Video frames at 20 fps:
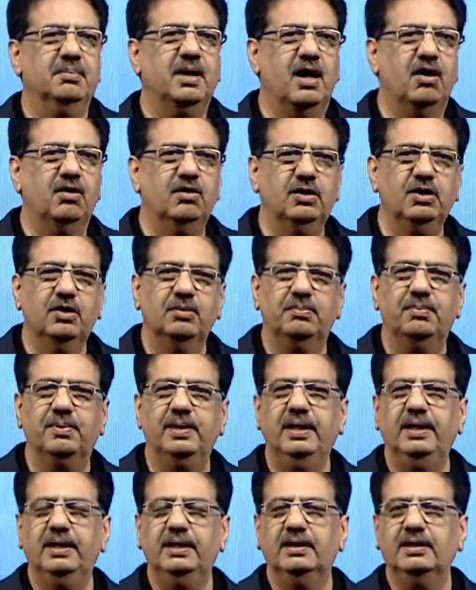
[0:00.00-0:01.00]
How do you
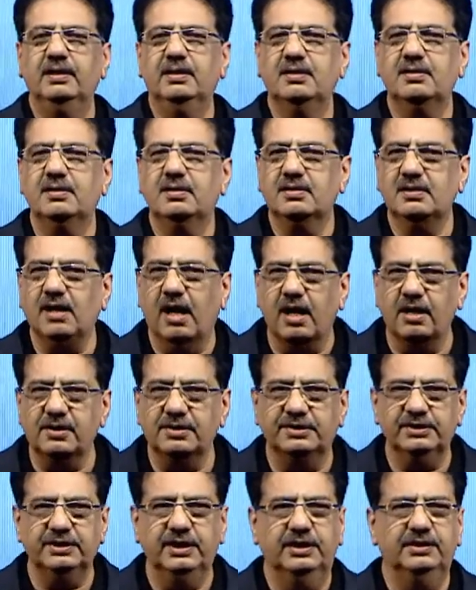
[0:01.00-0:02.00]
bring
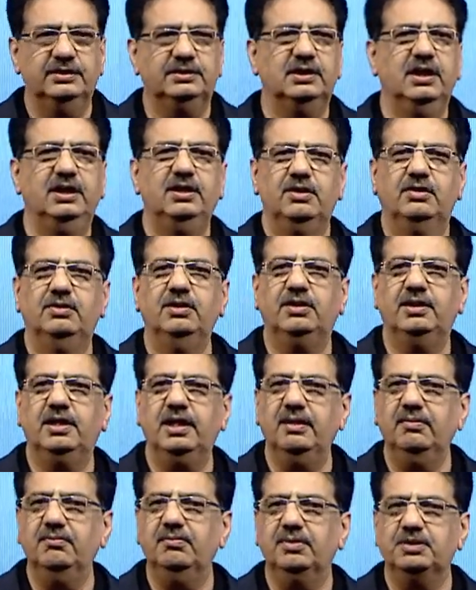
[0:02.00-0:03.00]
Tarzans into the
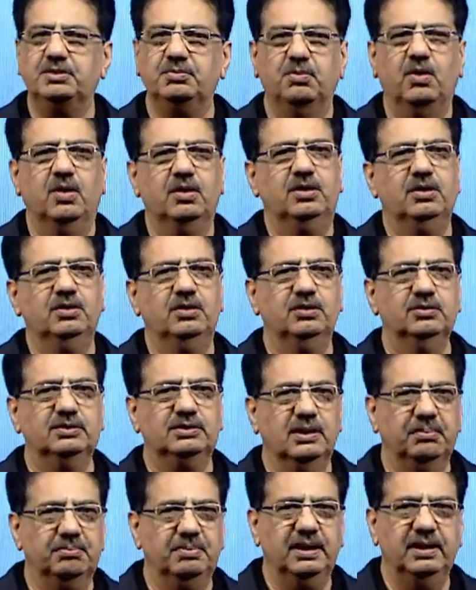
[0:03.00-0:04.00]
team which want to do
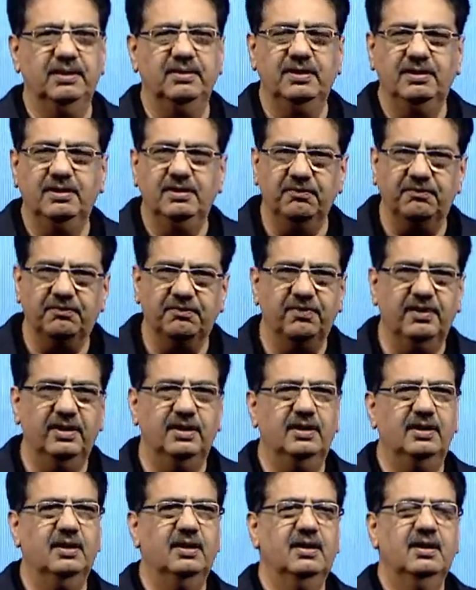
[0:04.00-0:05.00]
something
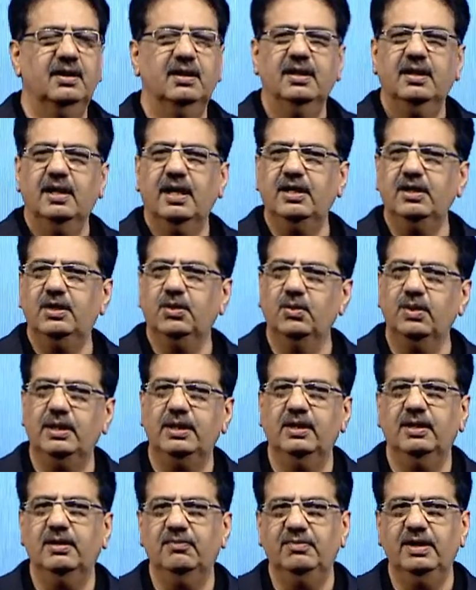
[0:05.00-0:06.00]
different and do it
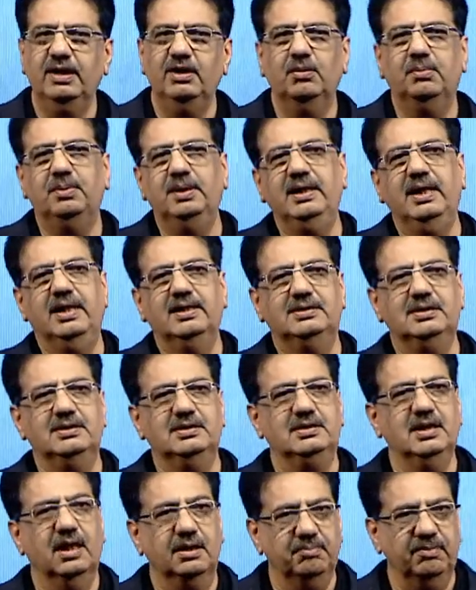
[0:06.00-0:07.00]
in a way nobody else has
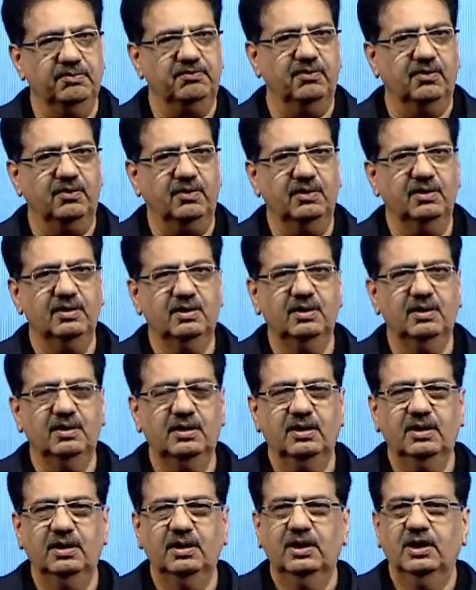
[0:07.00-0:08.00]
done before?
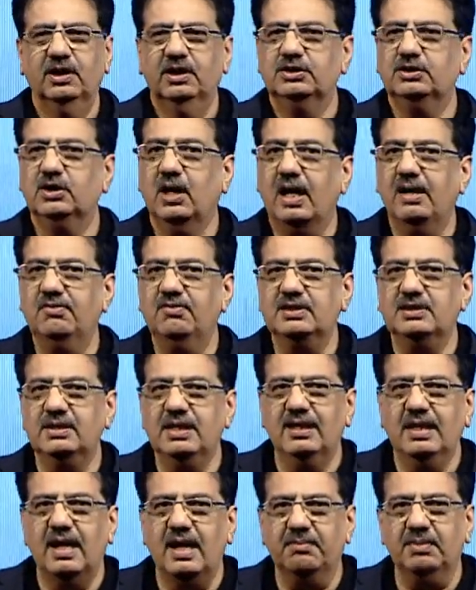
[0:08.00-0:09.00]
So I was
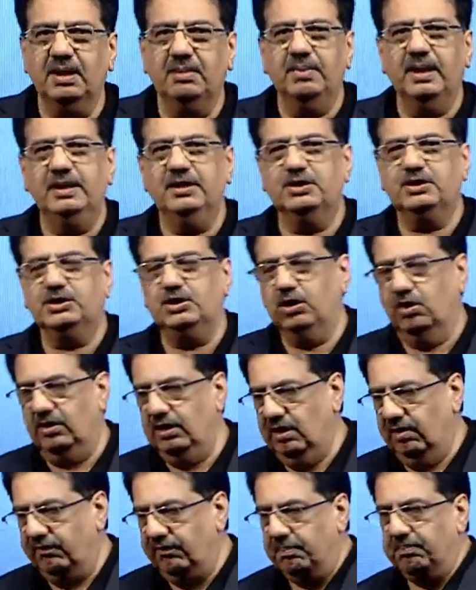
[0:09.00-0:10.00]
enamored by the
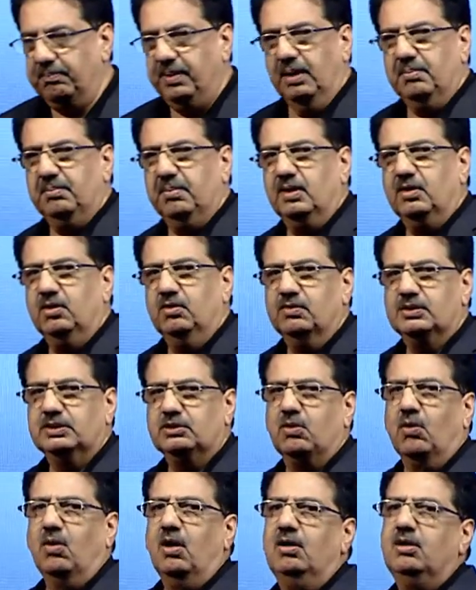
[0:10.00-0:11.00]
story of a plumber who was
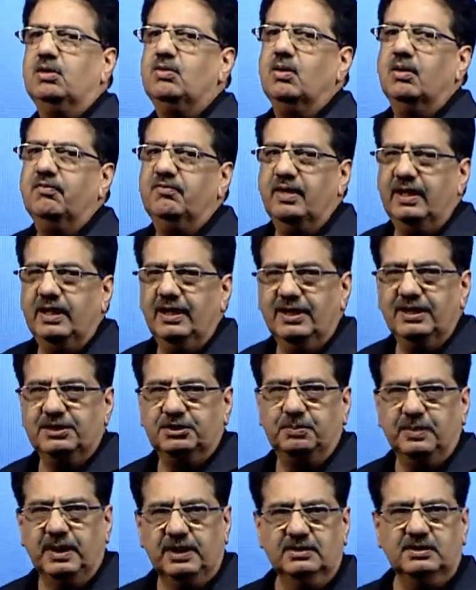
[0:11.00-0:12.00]
called to a very
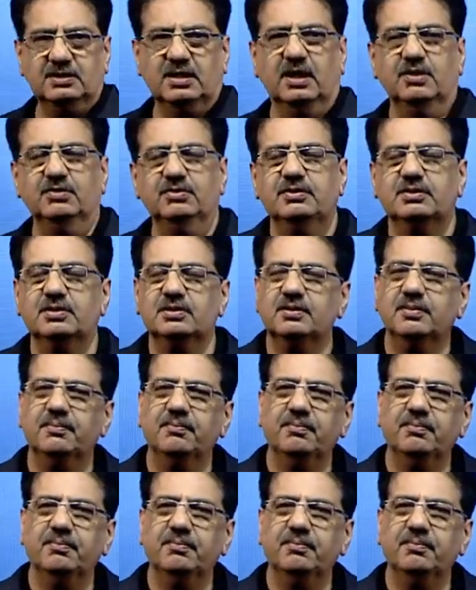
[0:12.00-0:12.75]
rich man's house.